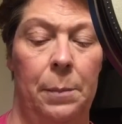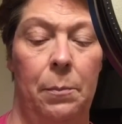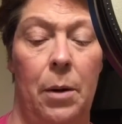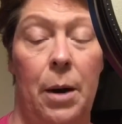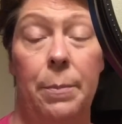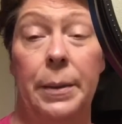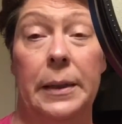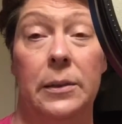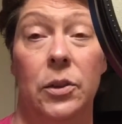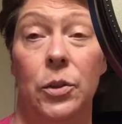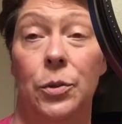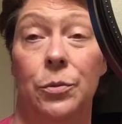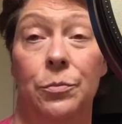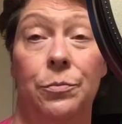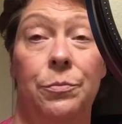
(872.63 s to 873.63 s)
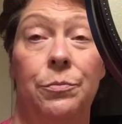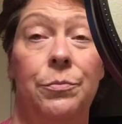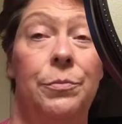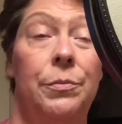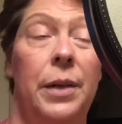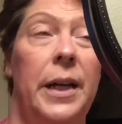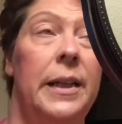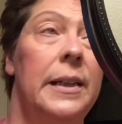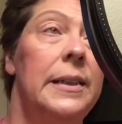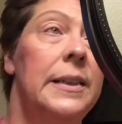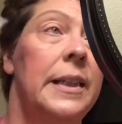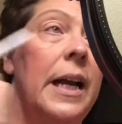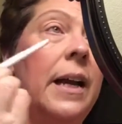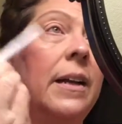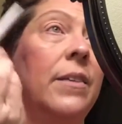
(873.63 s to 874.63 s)
brow pencil, and it's
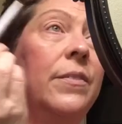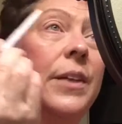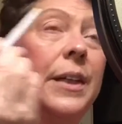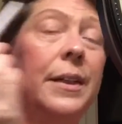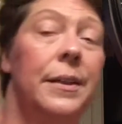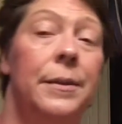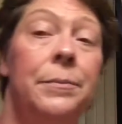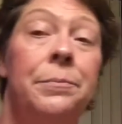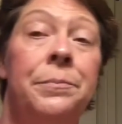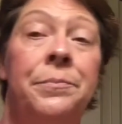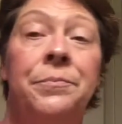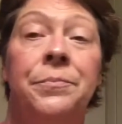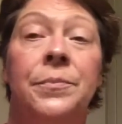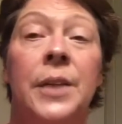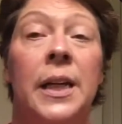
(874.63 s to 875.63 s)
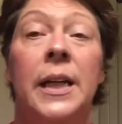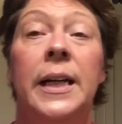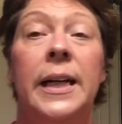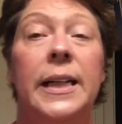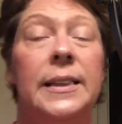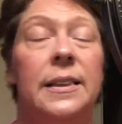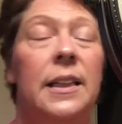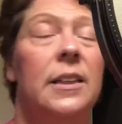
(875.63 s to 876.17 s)
kind of it's